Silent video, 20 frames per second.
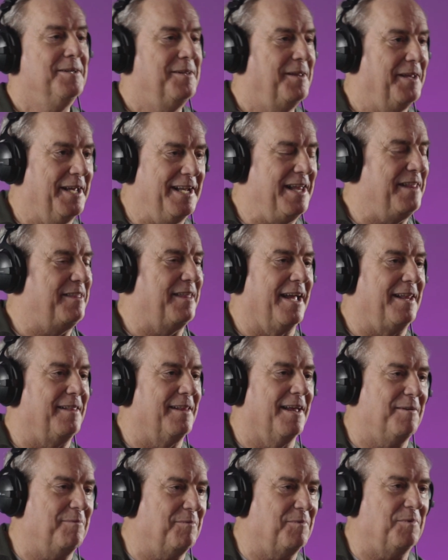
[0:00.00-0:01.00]
anything
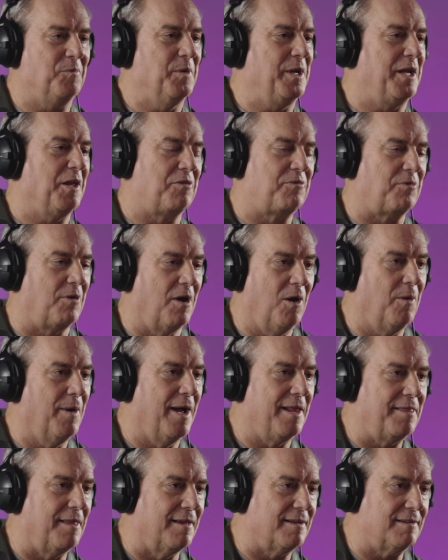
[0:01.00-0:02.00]
that we could throw
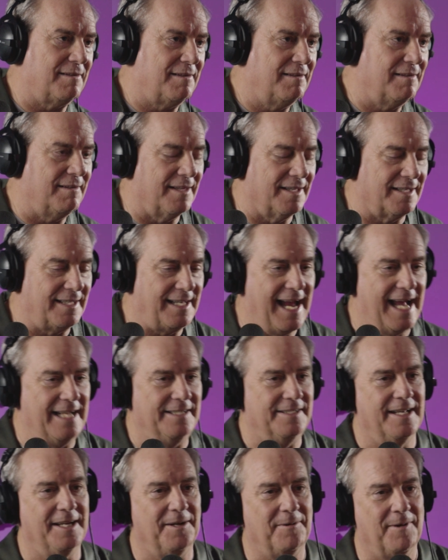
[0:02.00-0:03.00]
at the
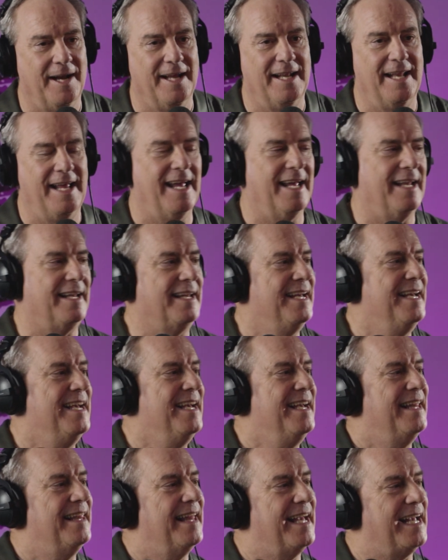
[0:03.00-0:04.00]
candidate, right? And
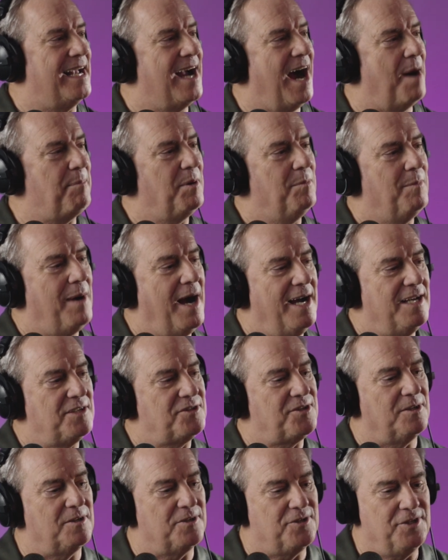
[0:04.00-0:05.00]
they
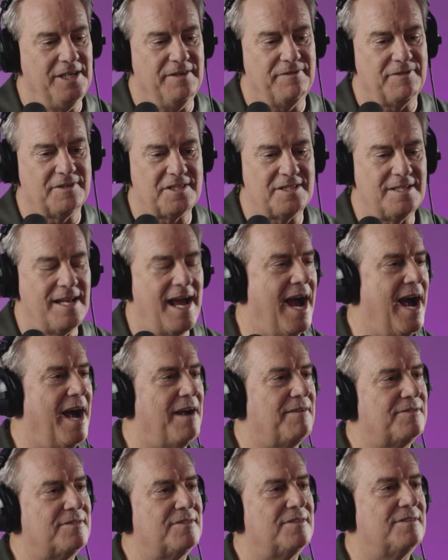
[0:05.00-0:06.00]
compromised her chief of
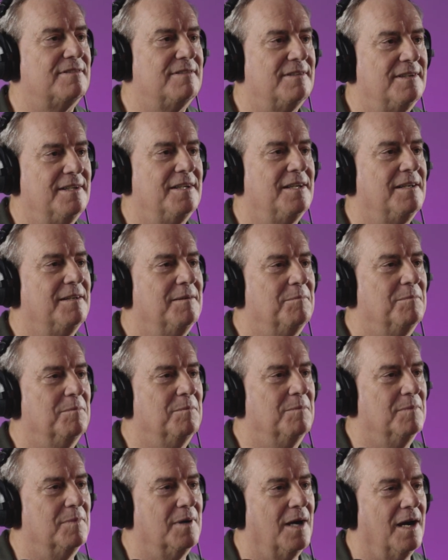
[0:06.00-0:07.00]
staff's
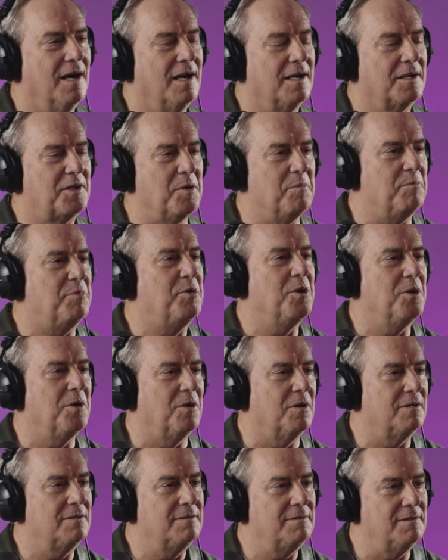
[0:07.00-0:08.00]

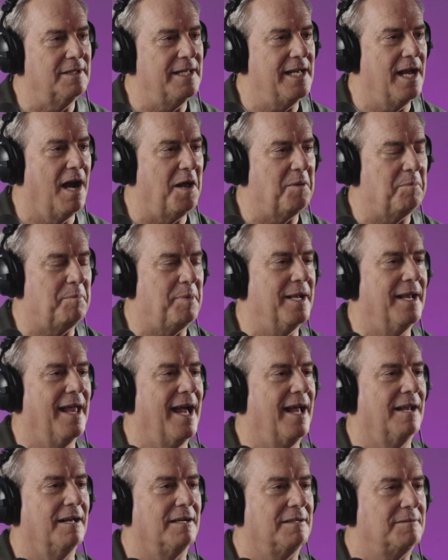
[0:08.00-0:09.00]
computer, Leon
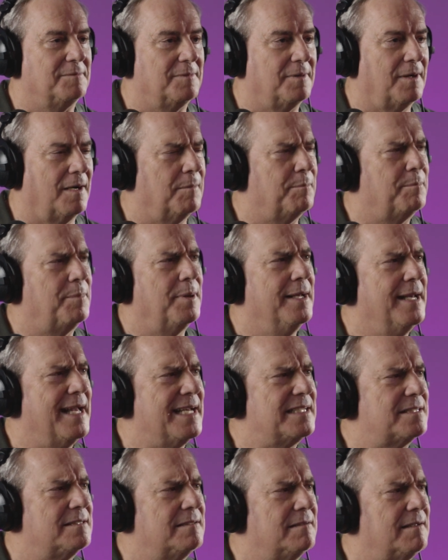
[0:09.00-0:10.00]
Panetta, or
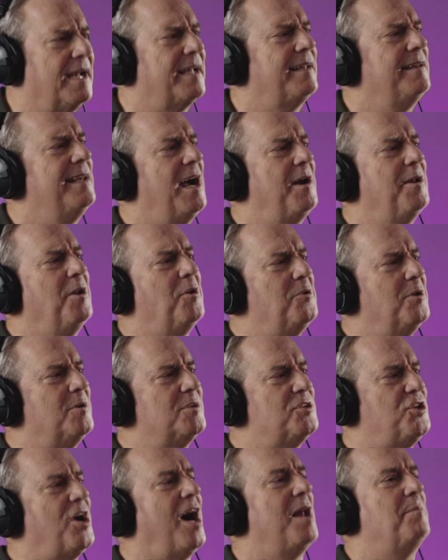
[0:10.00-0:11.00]
Podesta. Now I don't know.
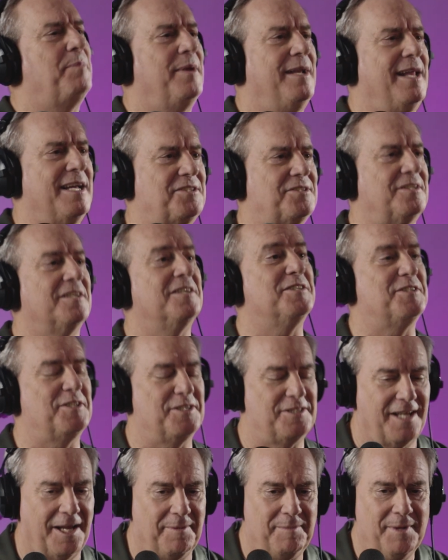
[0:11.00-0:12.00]
John Podesta is
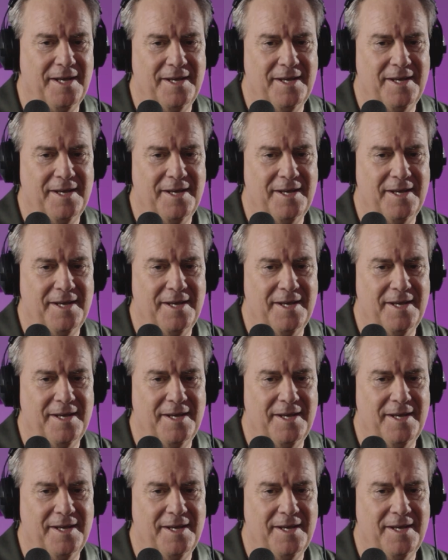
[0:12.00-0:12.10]
his name,